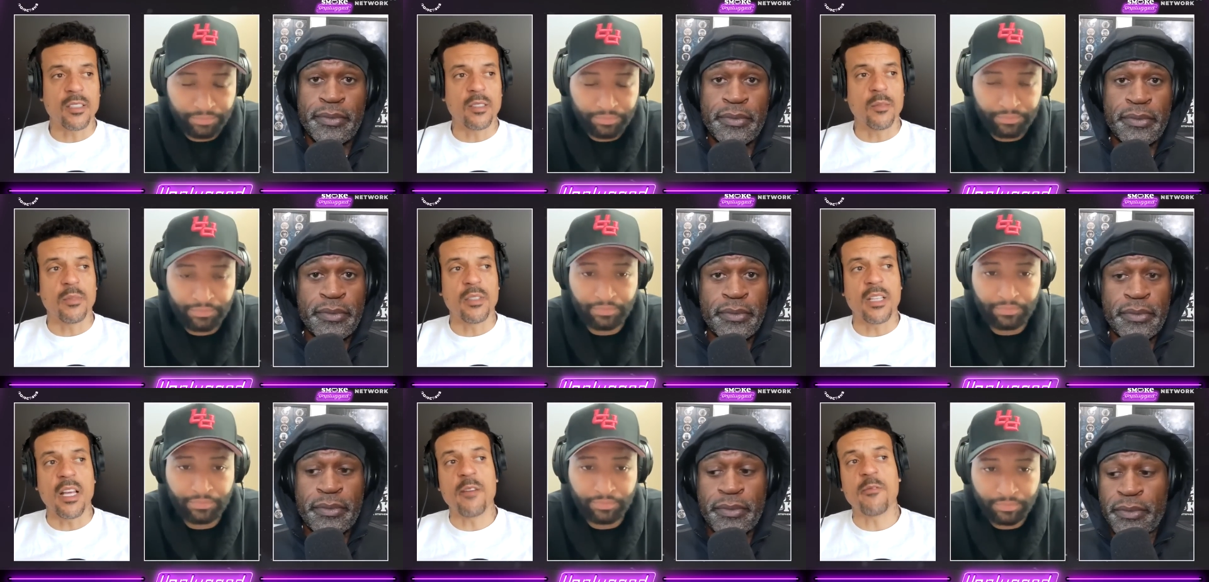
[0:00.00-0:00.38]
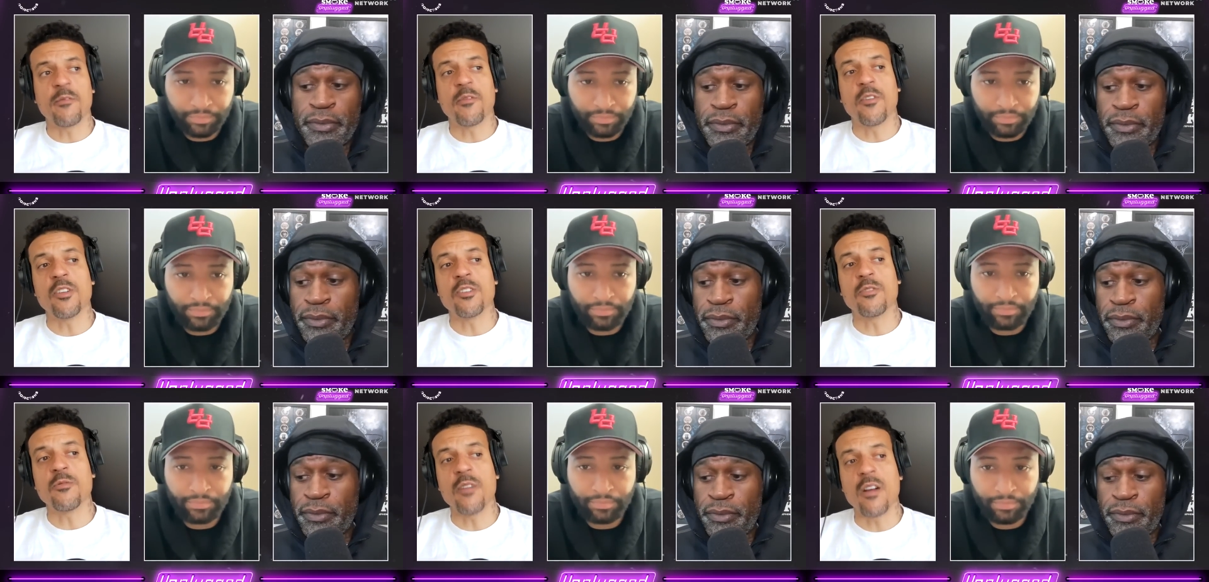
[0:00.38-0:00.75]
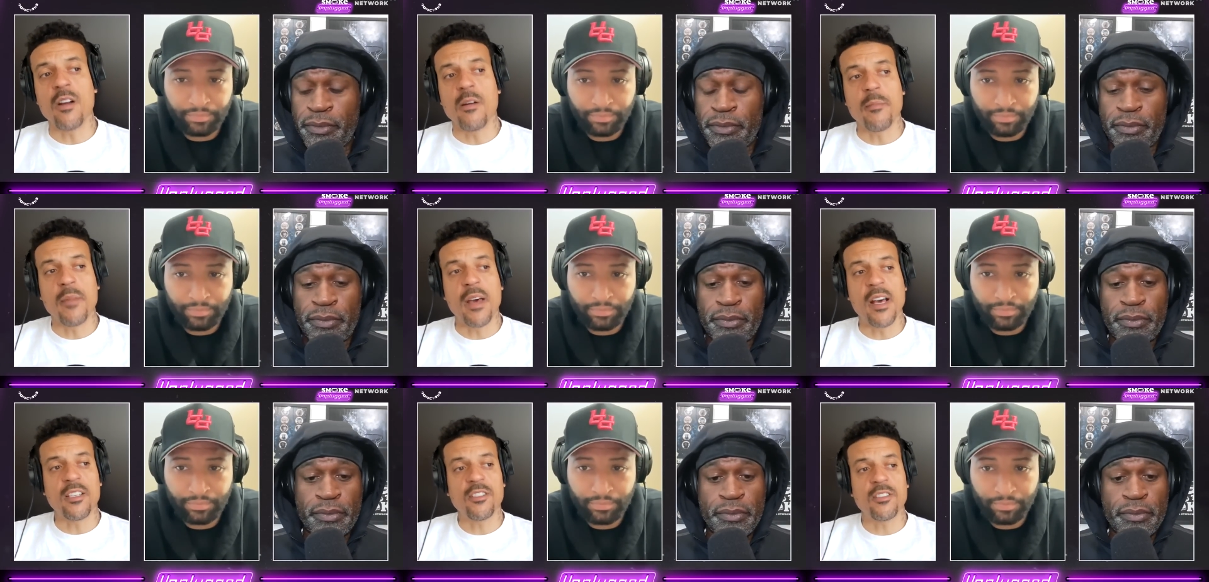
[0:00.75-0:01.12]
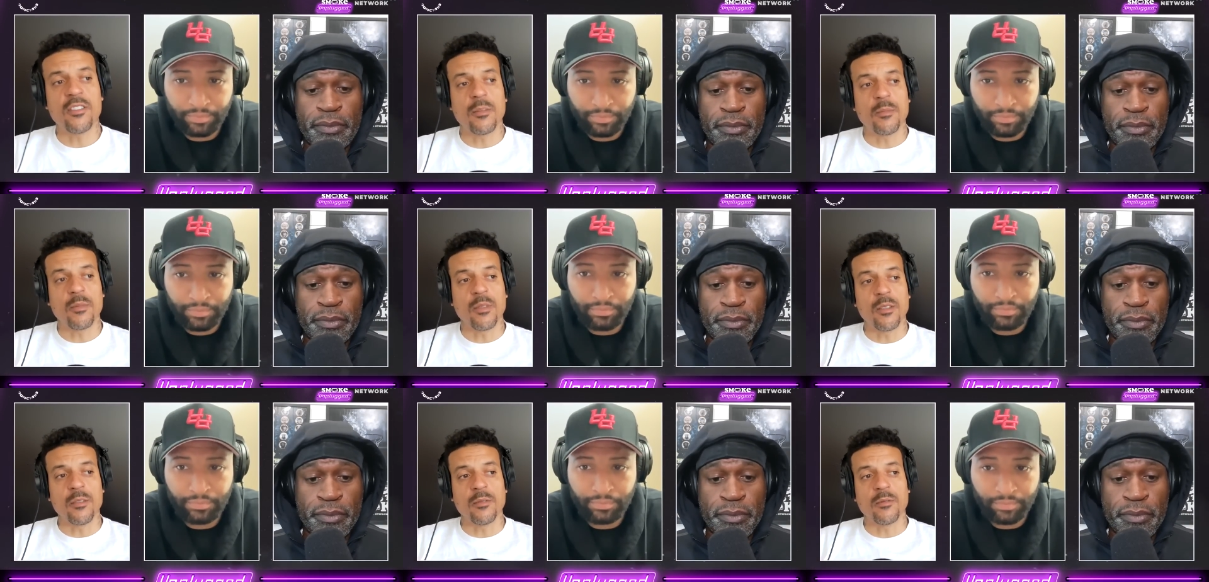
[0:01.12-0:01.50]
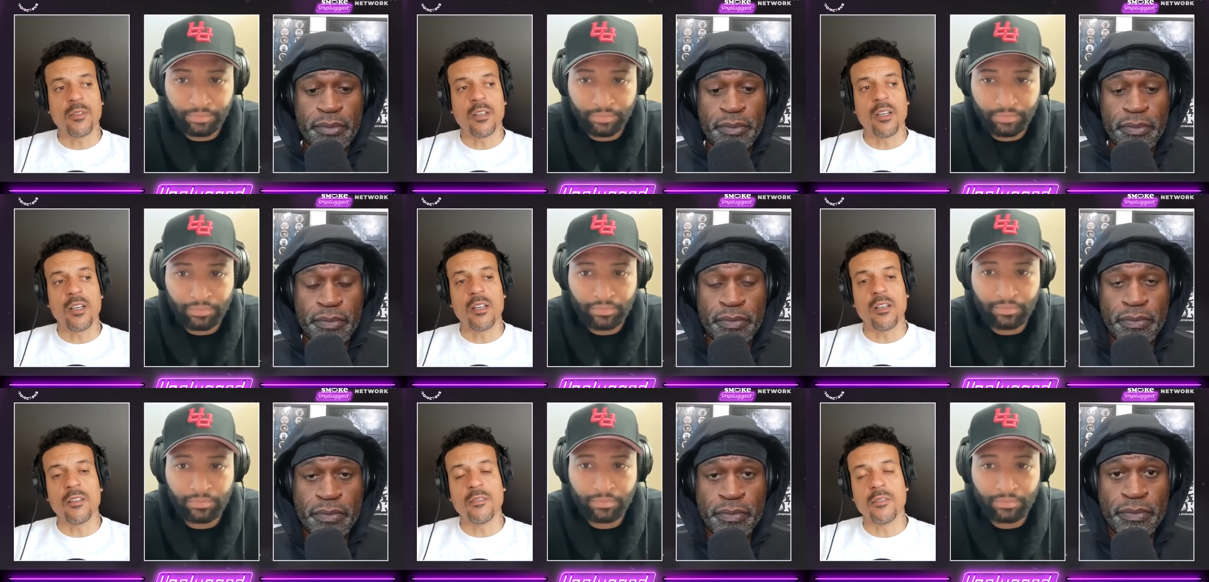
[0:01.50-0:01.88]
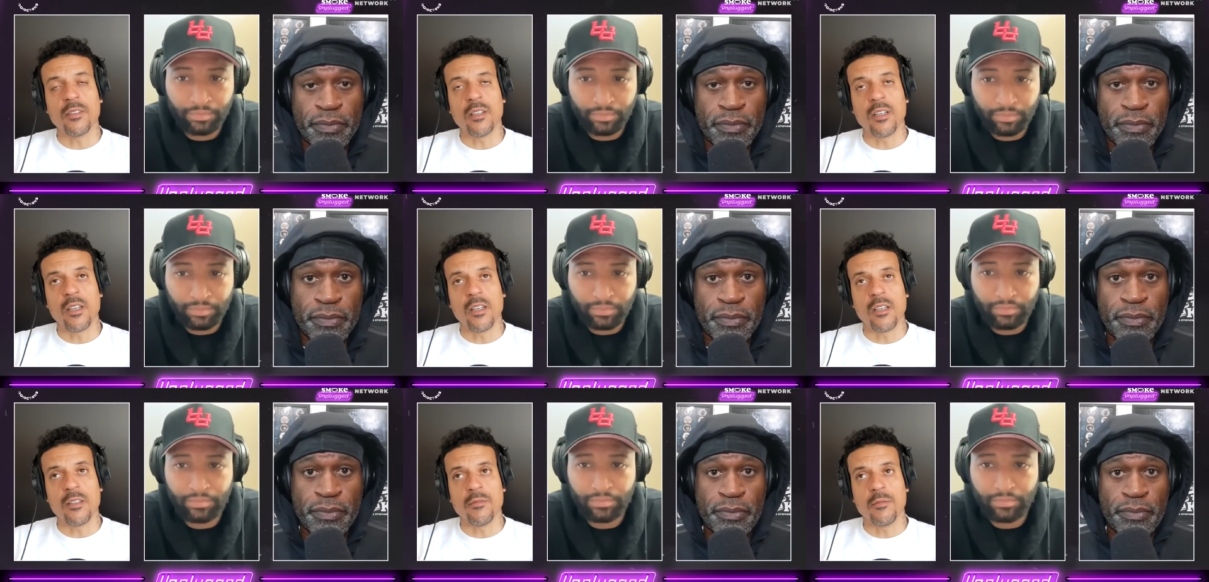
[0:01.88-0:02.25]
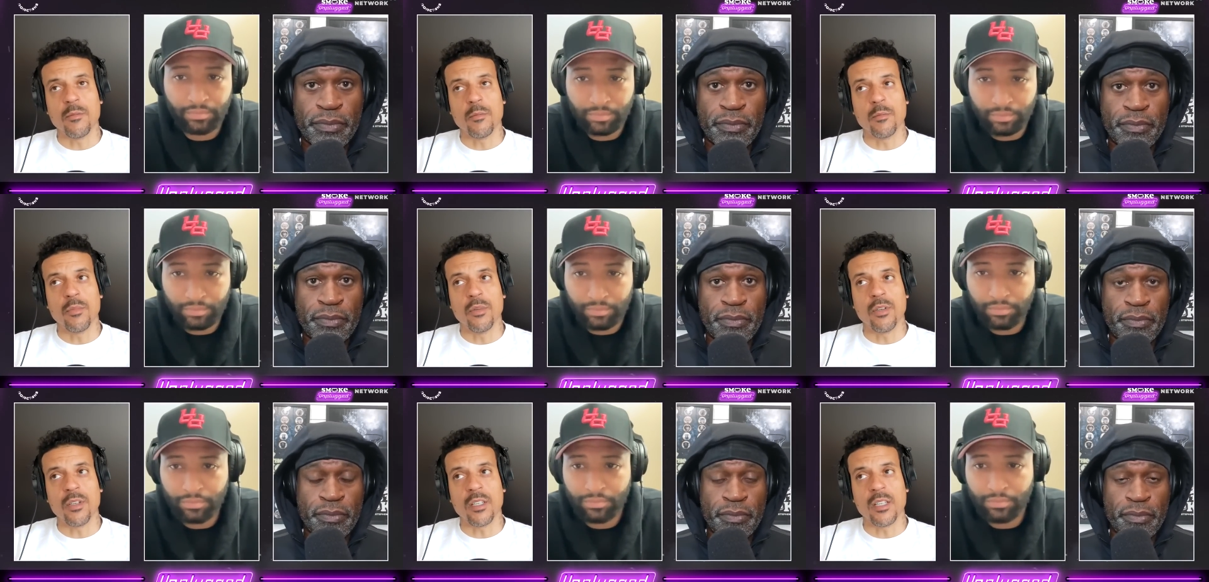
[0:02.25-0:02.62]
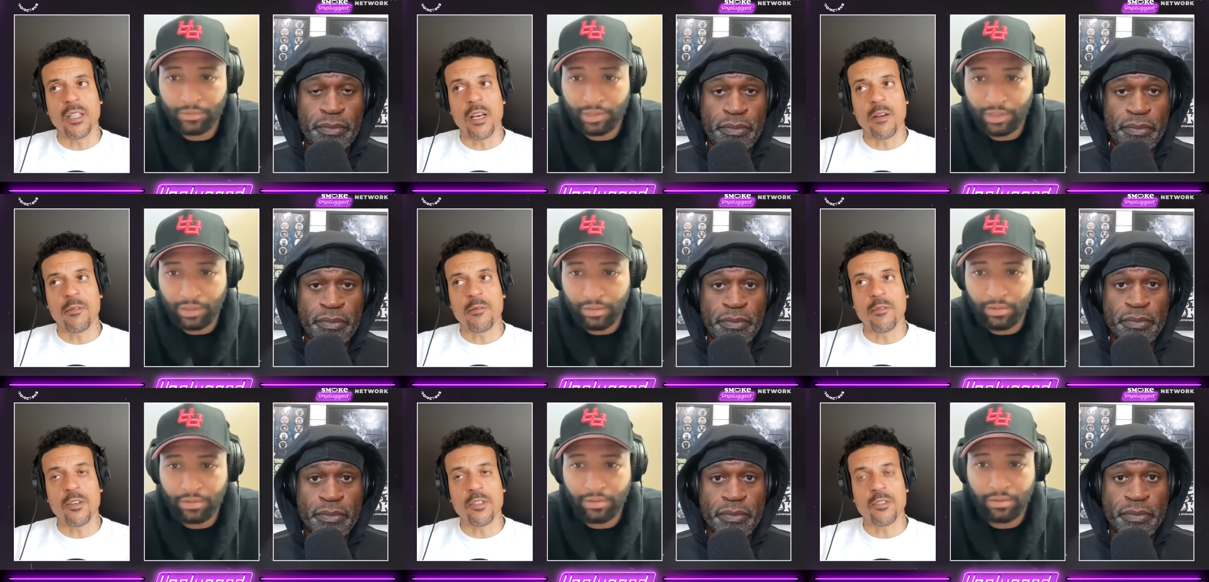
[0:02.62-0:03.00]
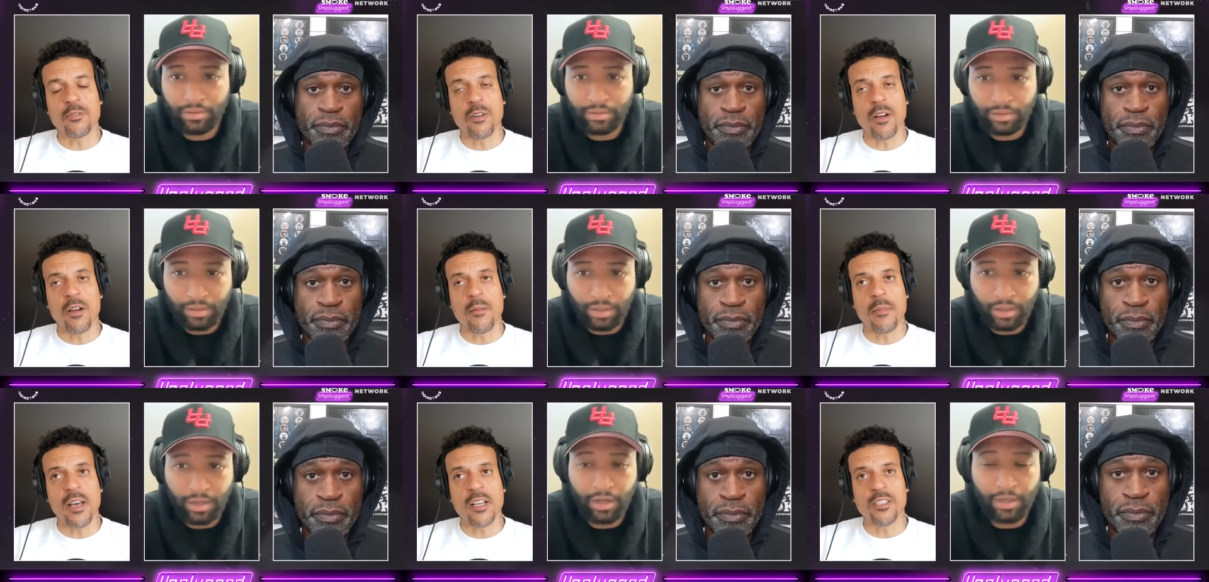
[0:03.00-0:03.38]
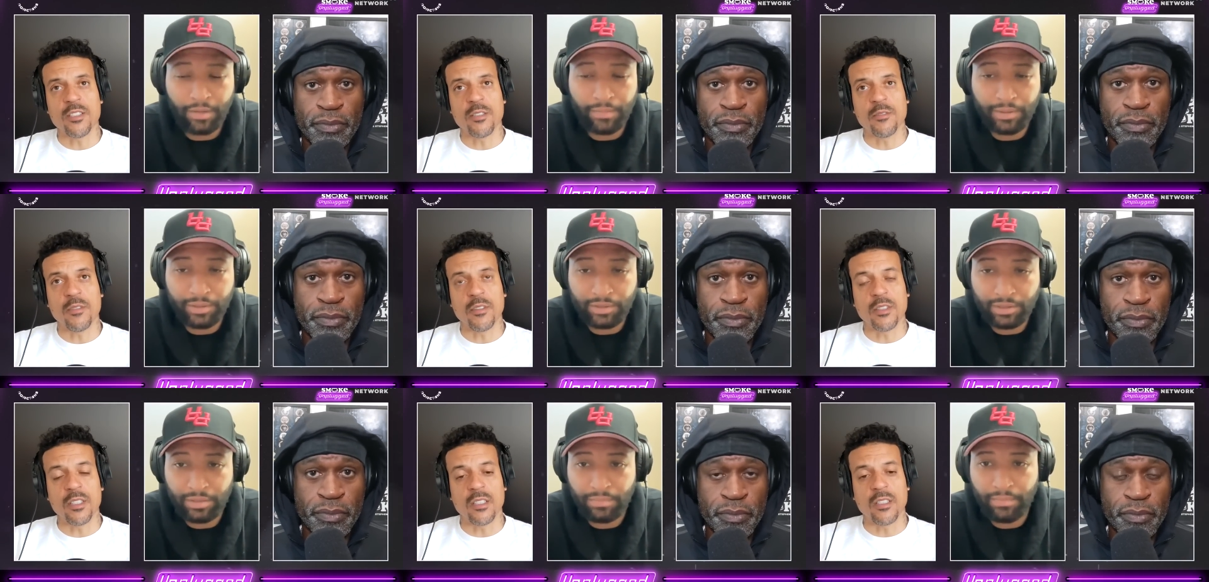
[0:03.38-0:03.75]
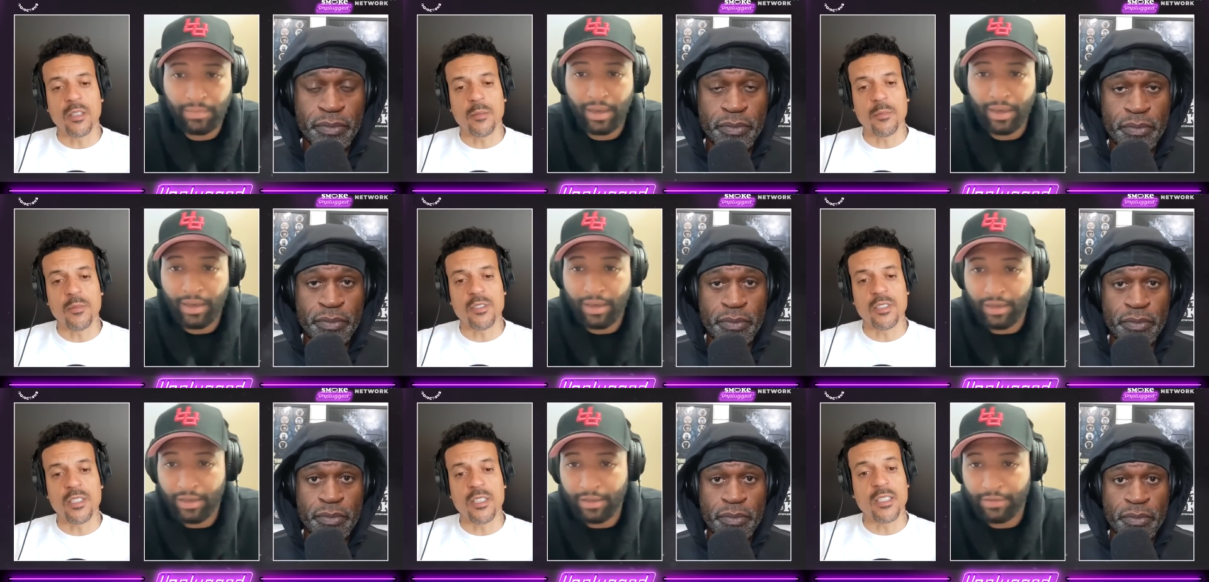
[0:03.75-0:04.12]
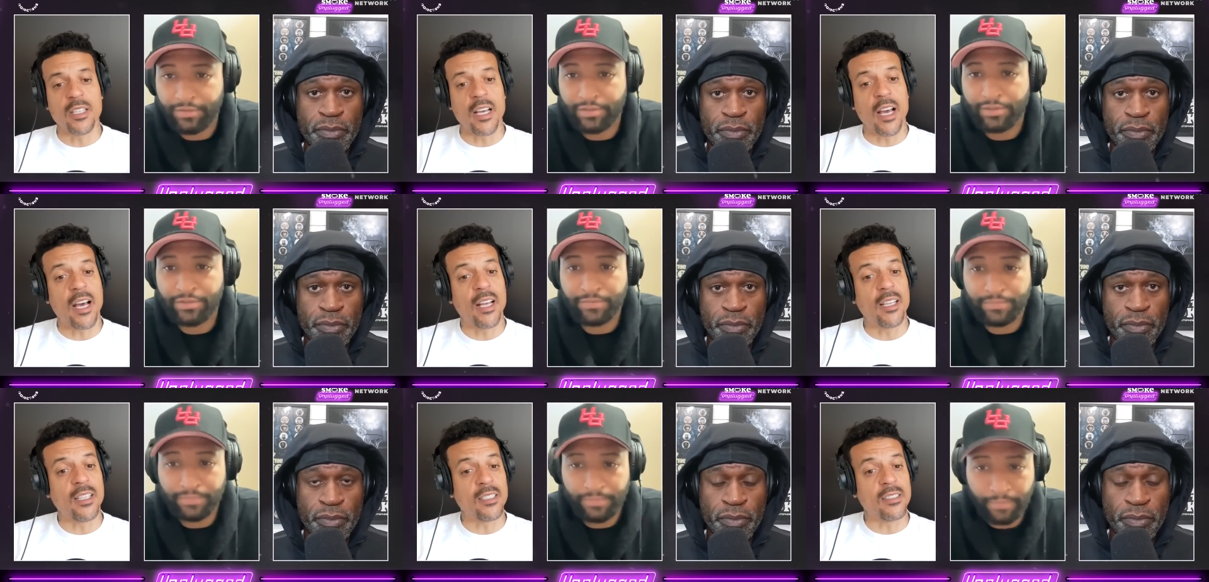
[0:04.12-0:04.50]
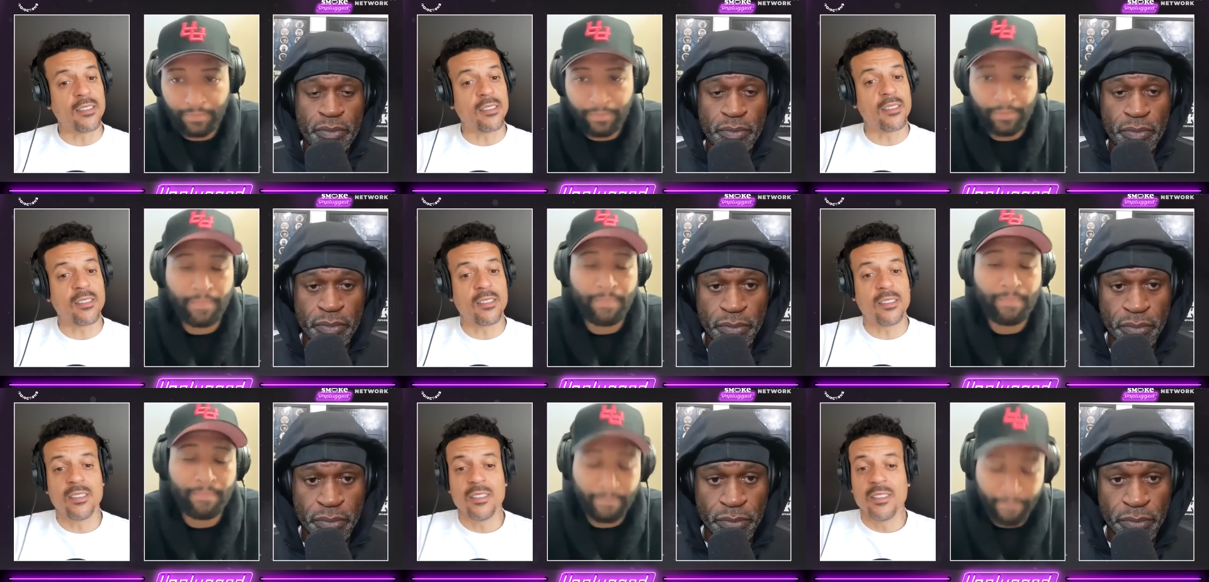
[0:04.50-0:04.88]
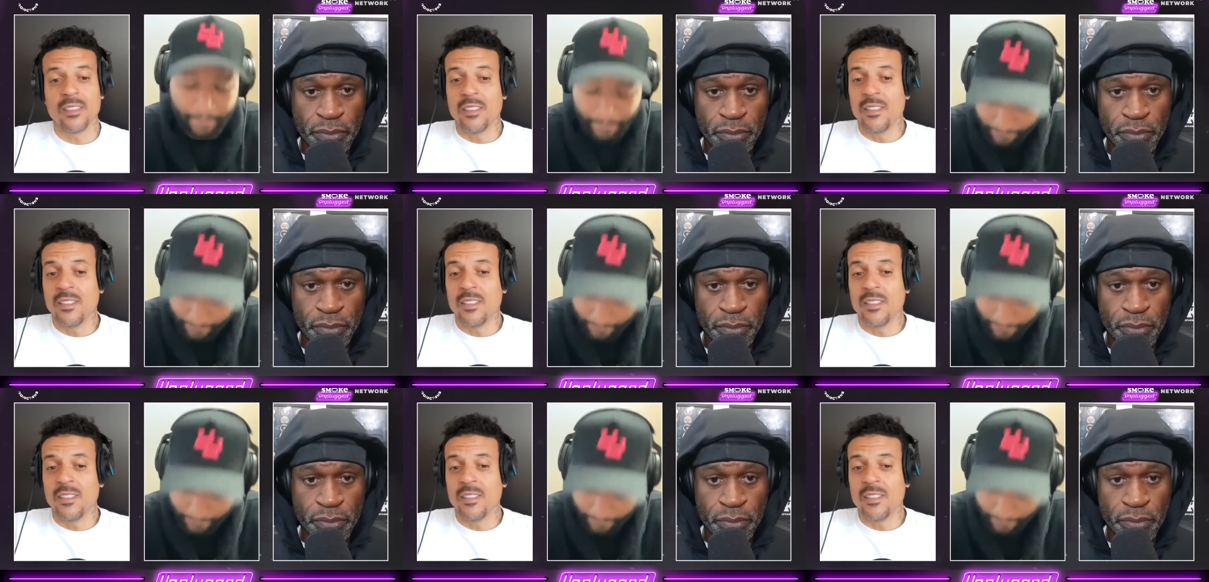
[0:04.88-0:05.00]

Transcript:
Speaker 1: But that first round matchup of of, of Boogie, that first round matchup Clippers with the Clippers and Dallas,